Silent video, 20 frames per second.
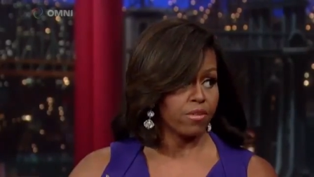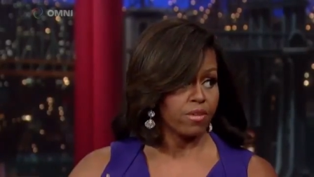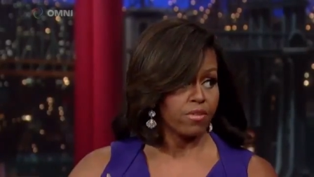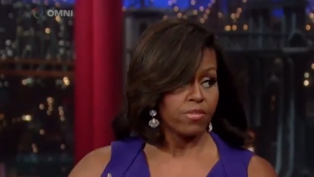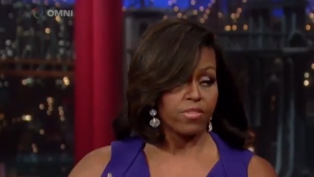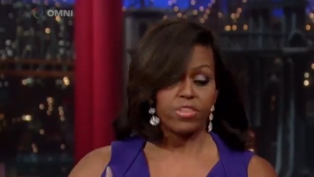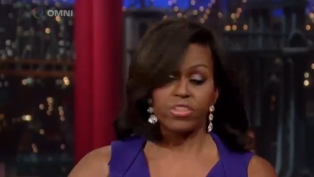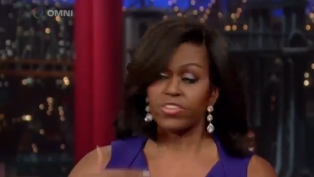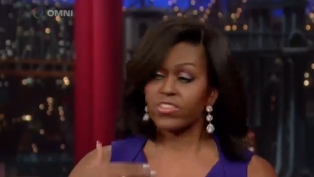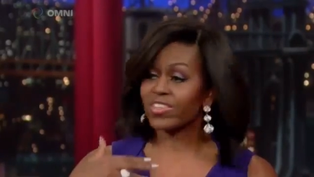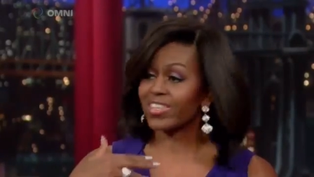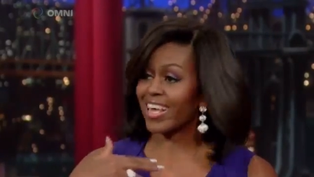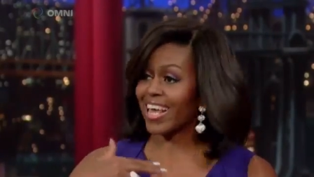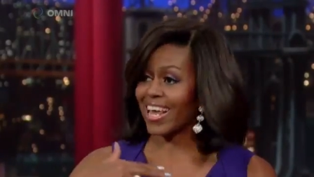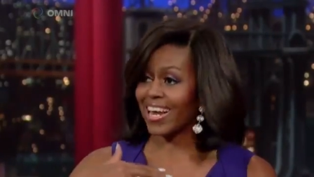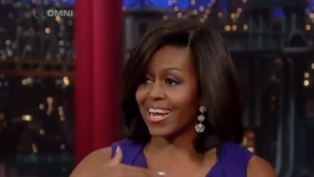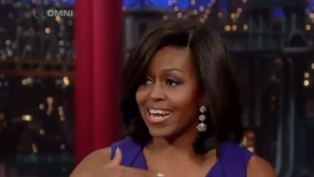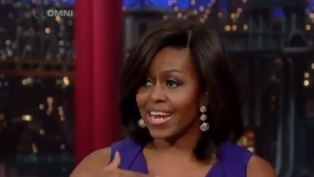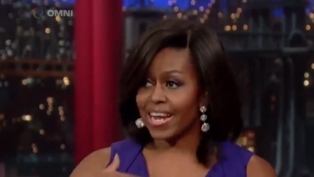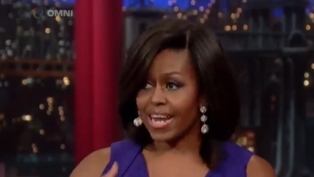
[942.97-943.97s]
This
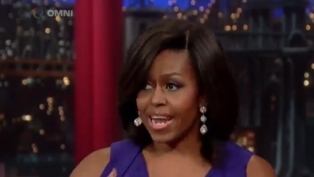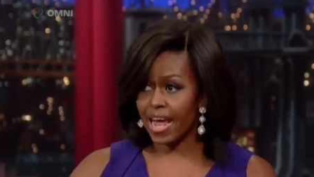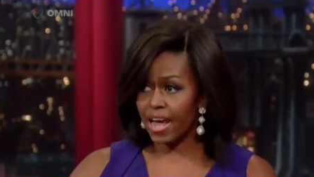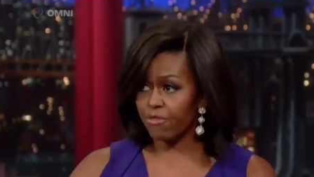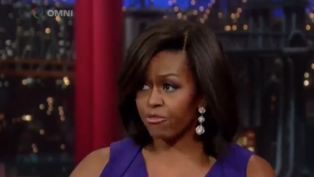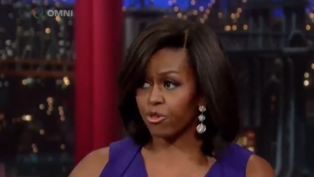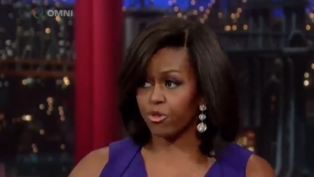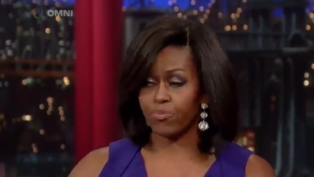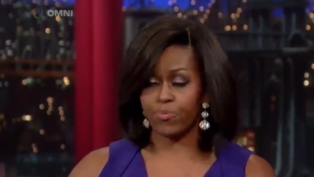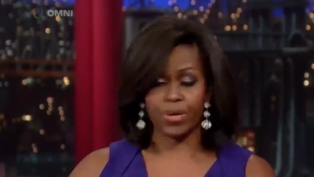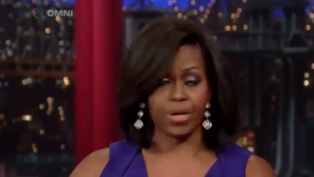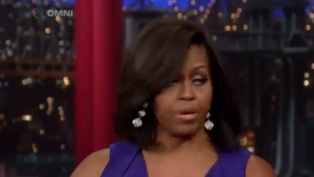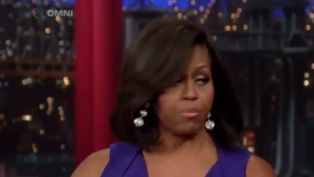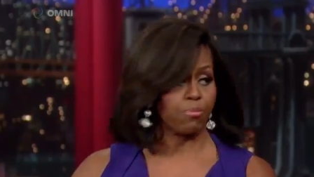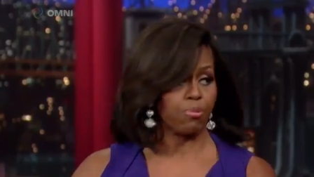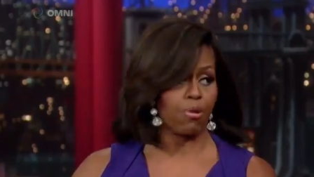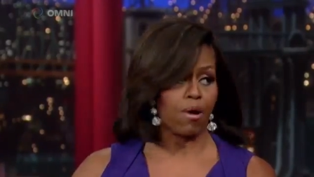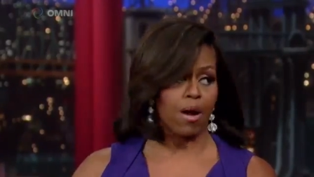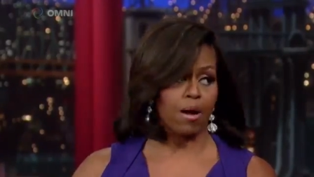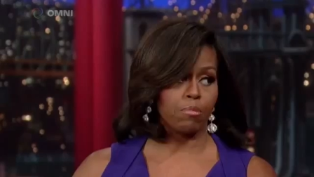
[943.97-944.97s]
can never be a
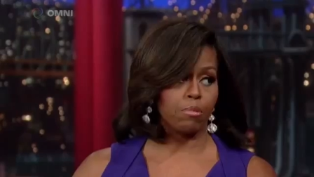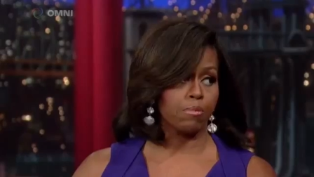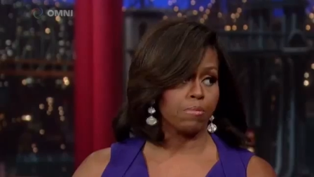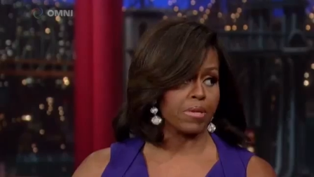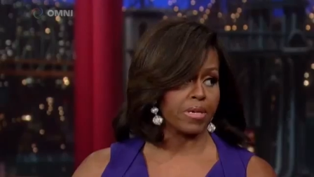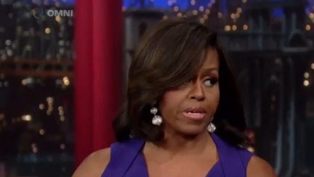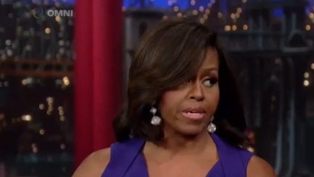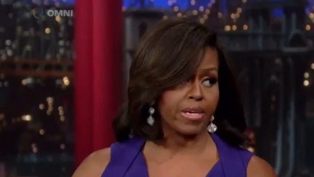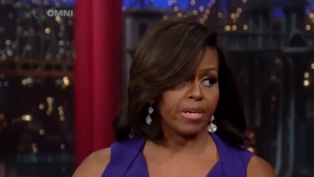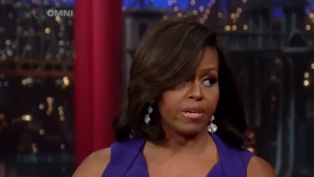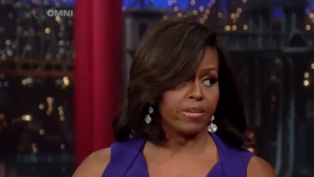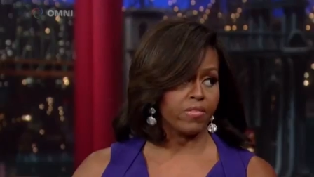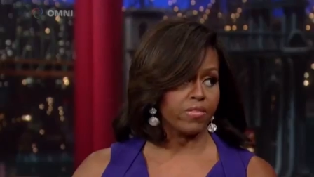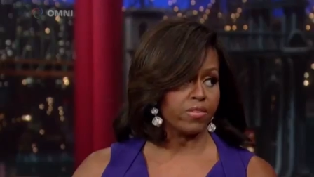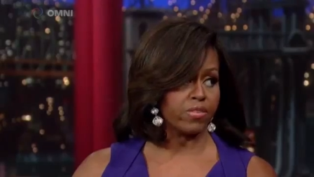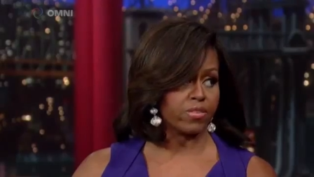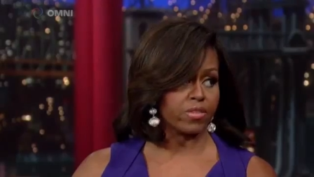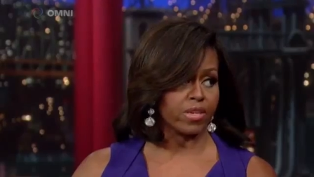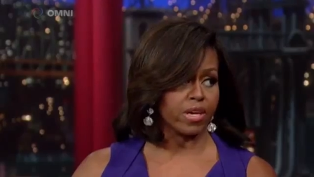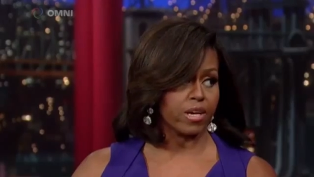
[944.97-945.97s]
problem again in
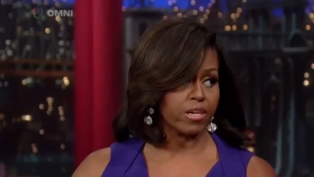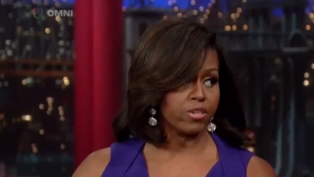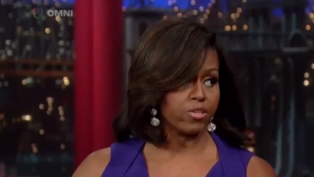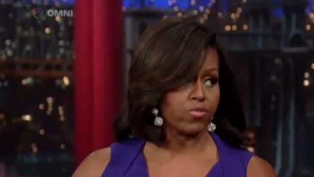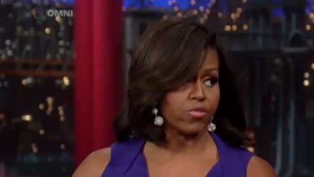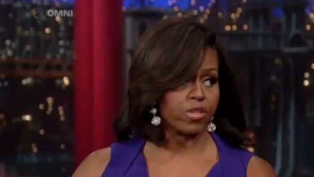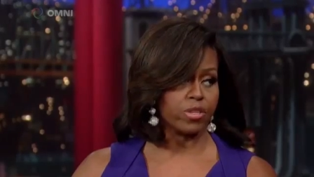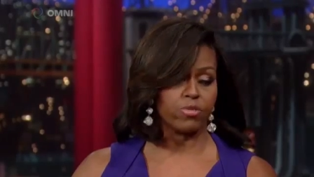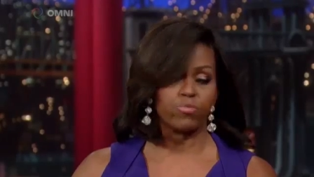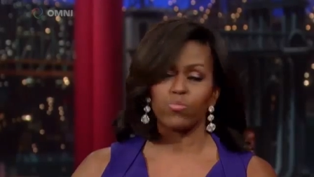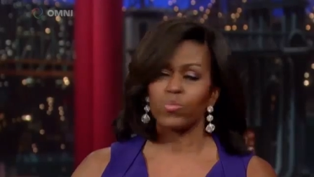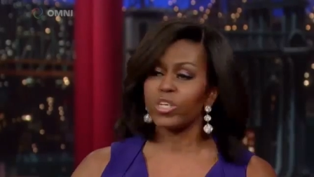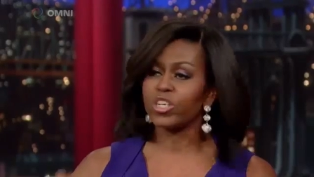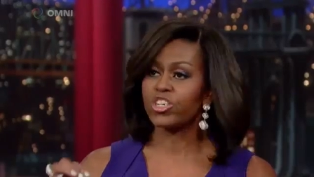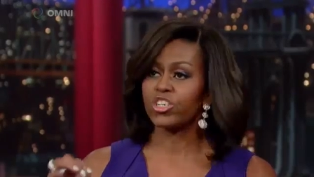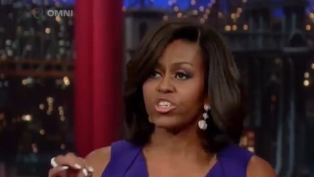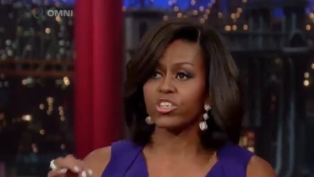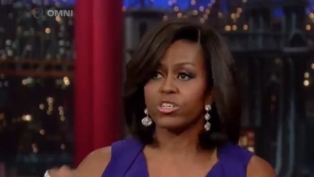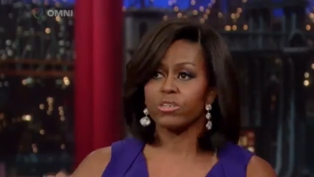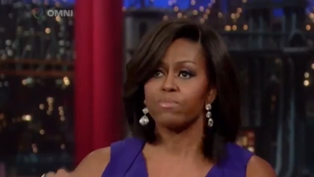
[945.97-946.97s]
this country. We
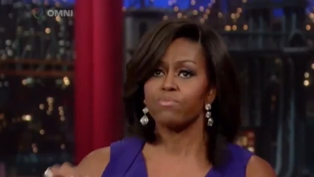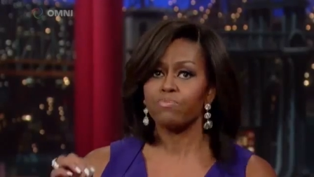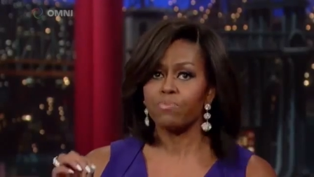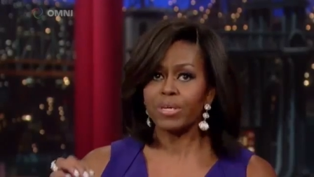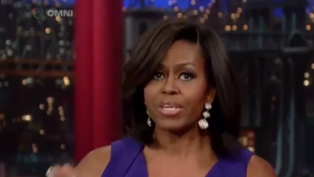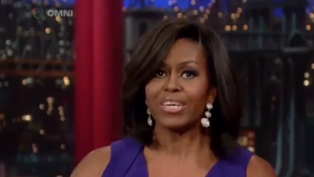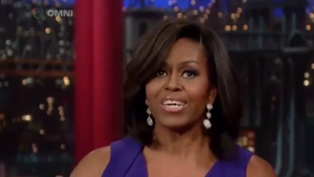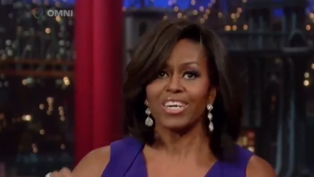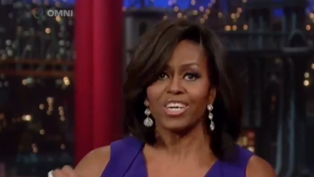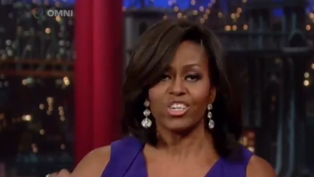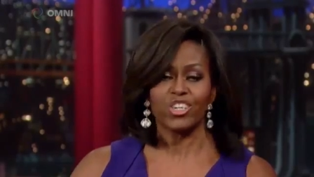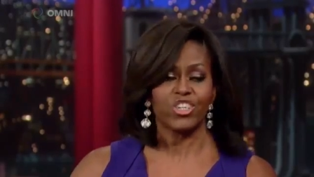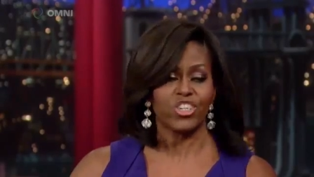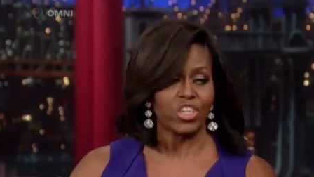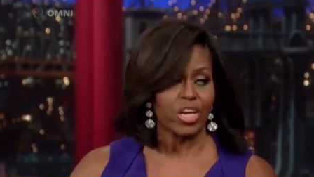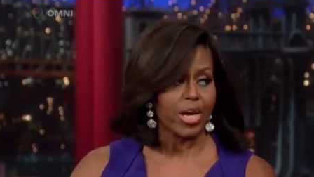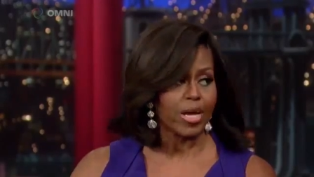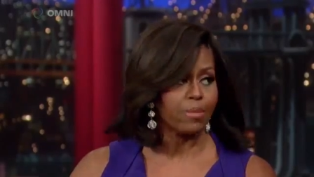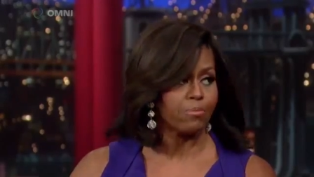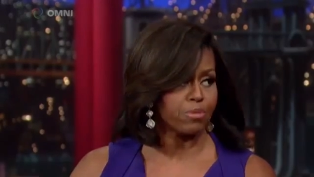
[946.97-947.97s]
should be
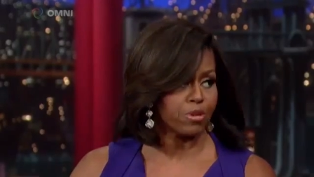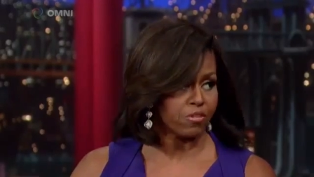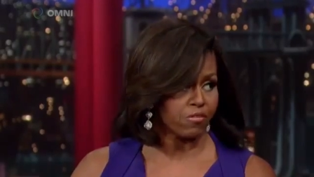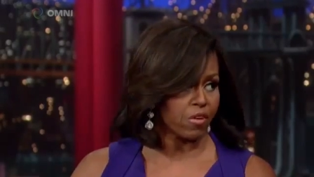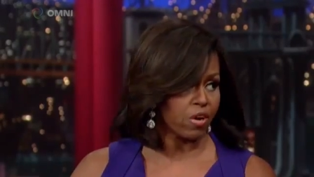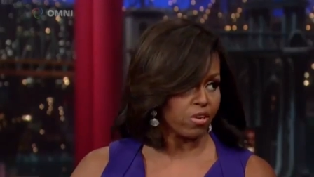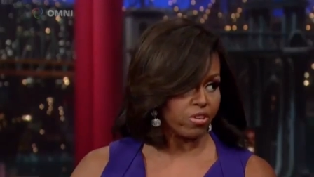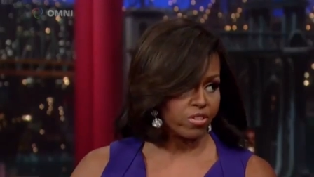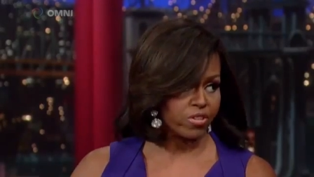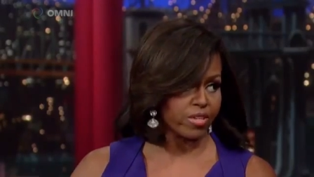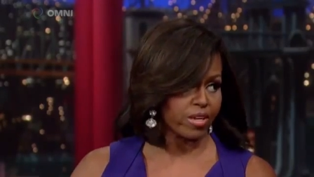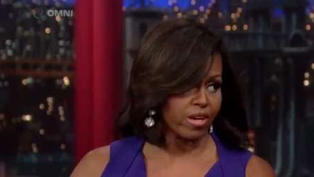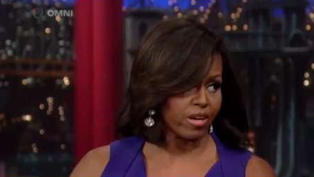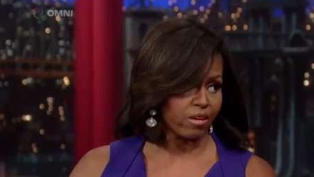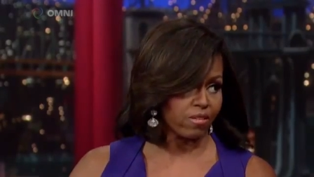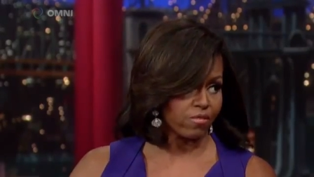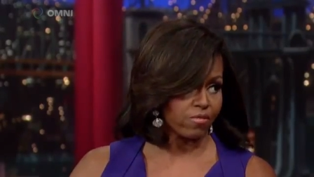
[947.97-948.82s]
ashamed of ourselves.